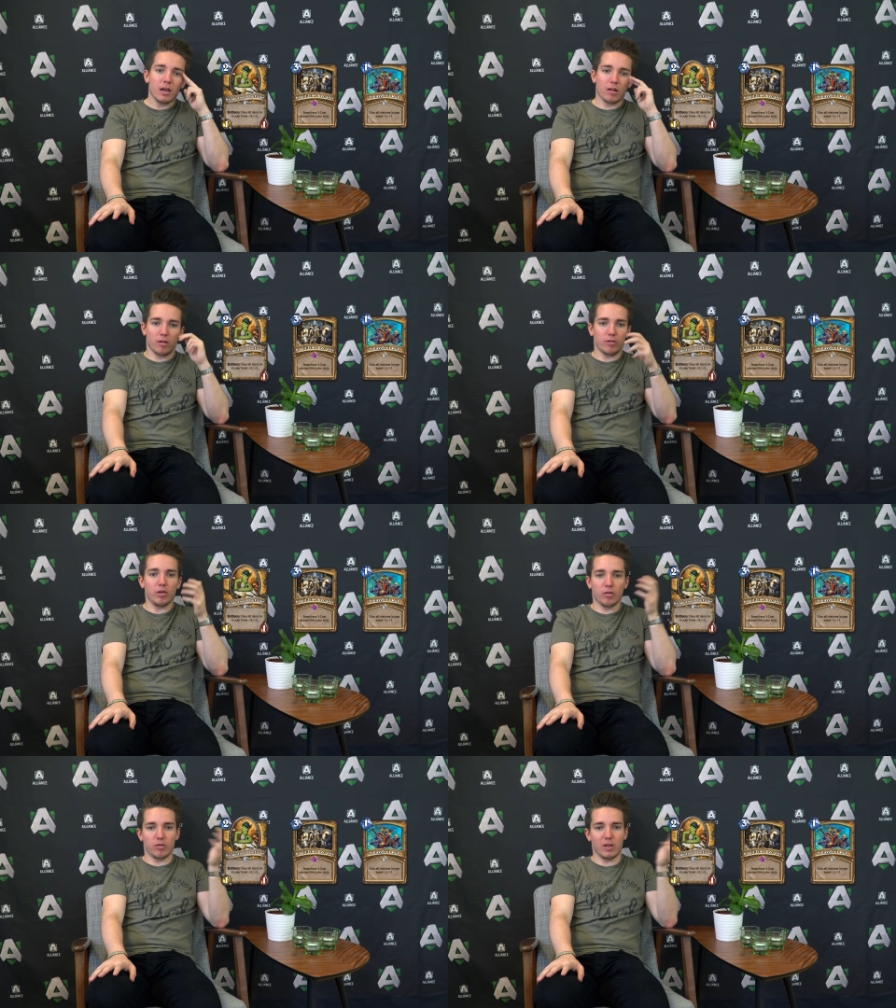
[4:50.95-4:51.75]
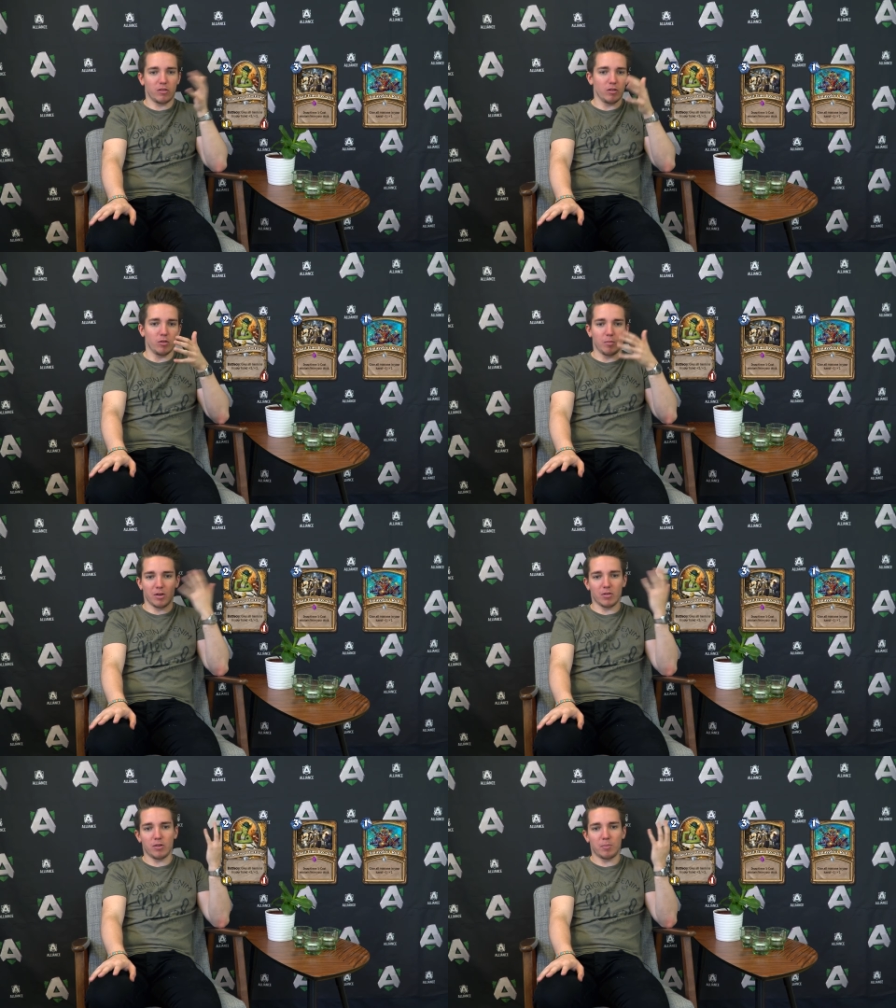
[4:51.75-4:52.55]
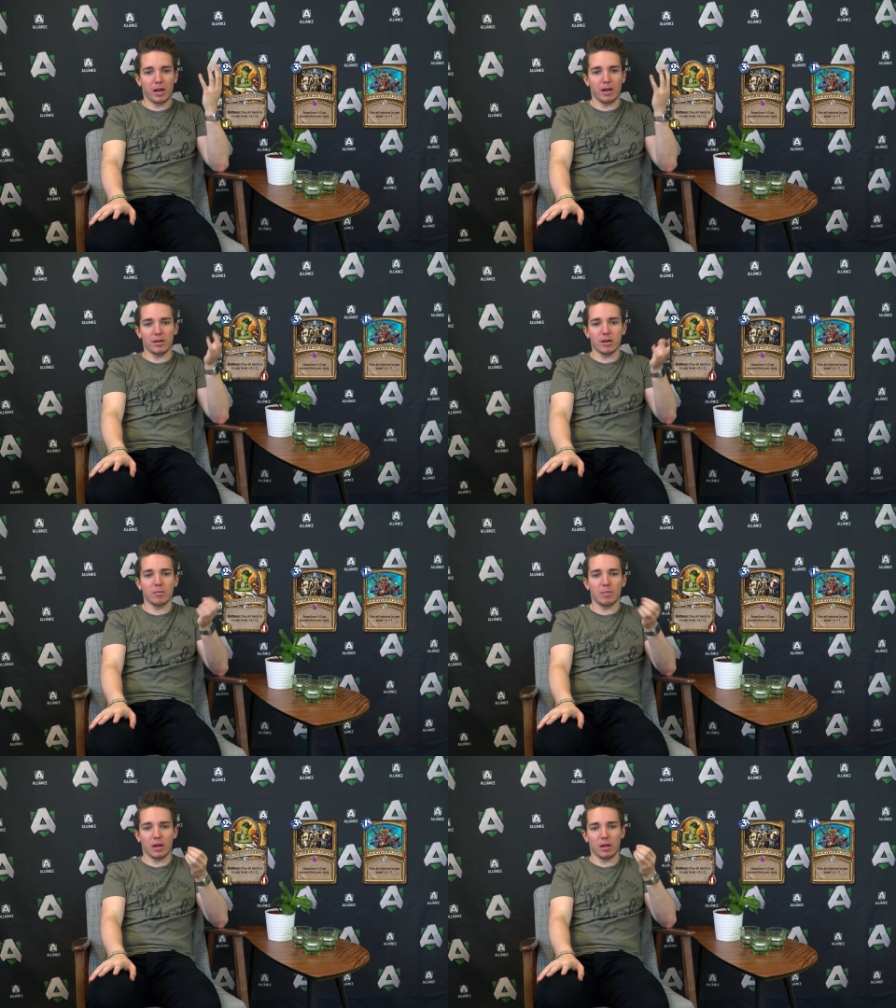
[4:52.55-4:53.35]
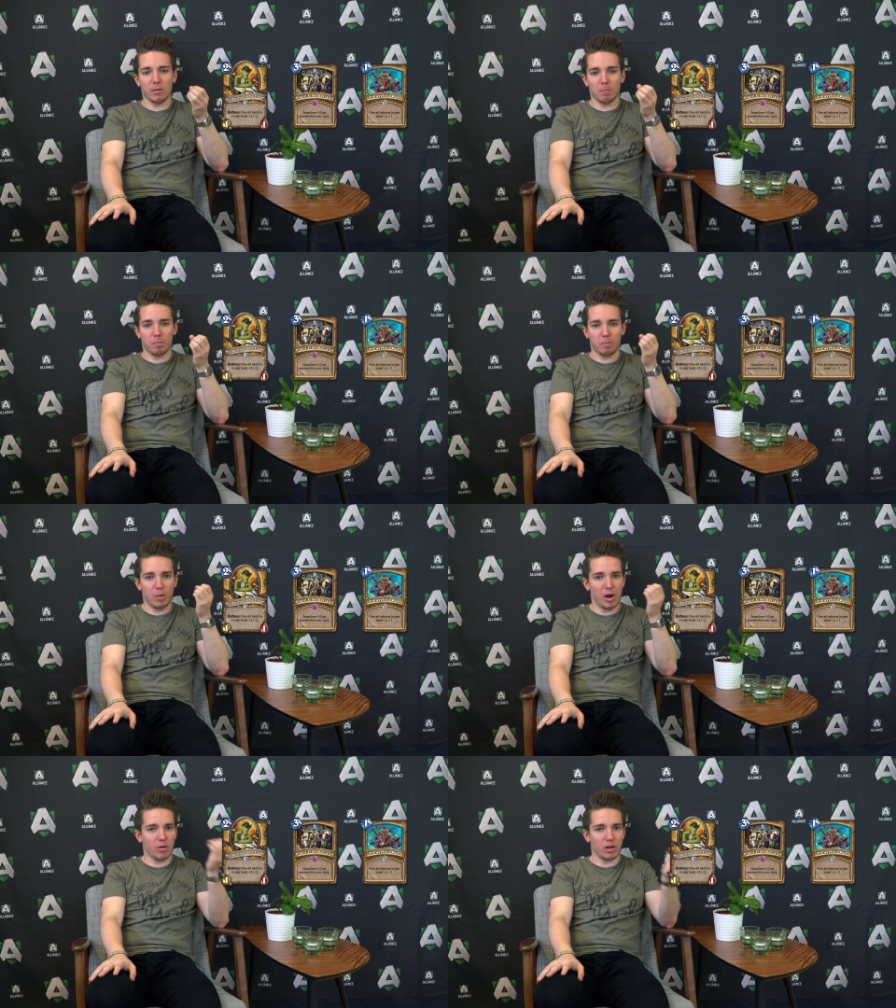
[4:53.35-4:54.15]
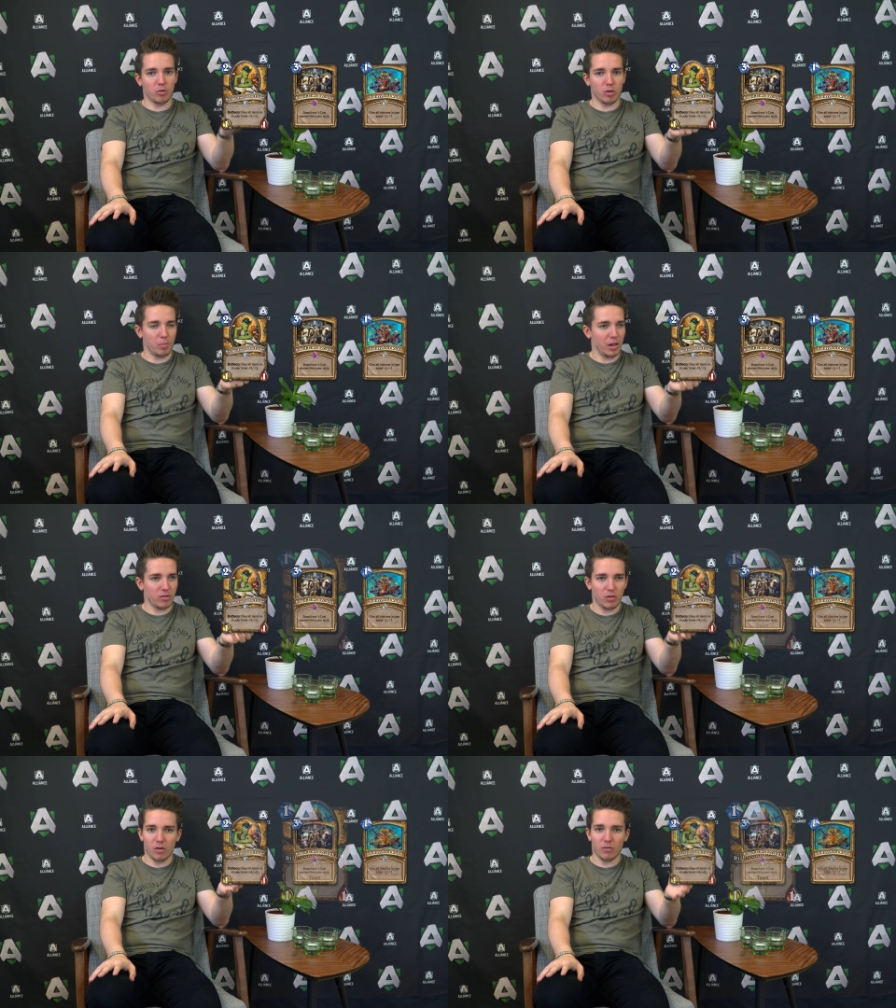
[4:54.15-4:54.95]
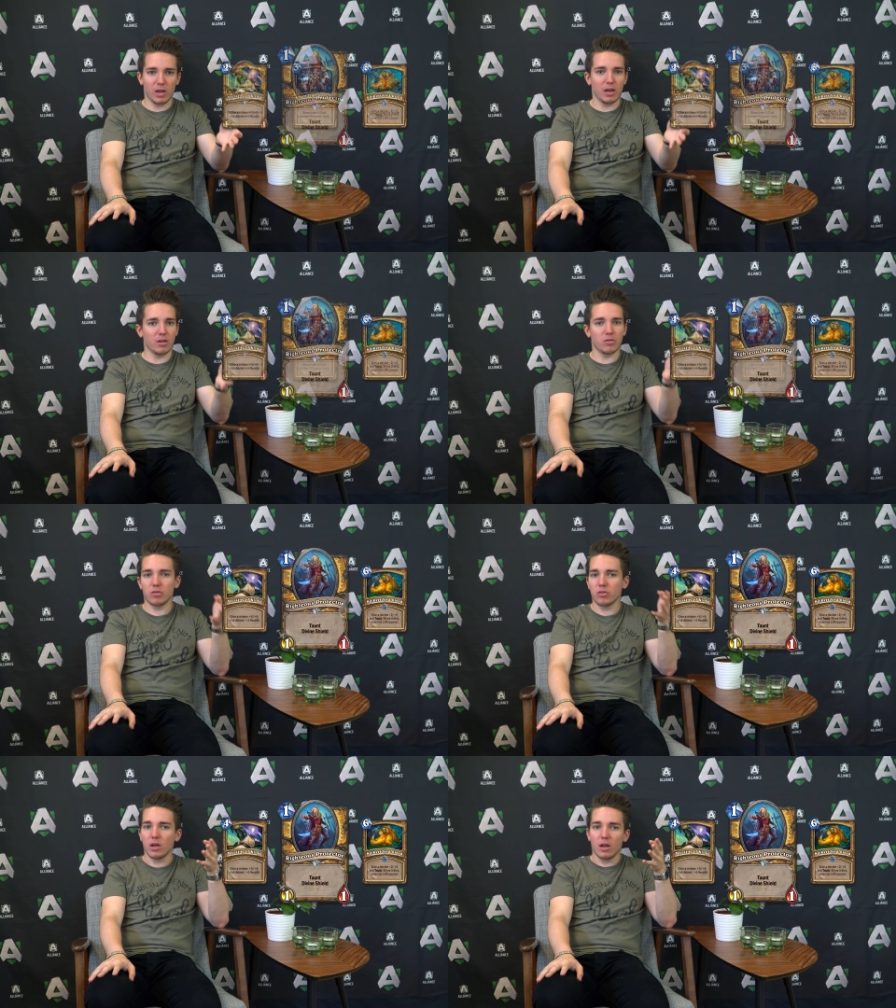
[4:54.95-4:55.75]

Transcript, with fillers: It also just fits into mid-range Paladin by pairing it with Blessing of Kings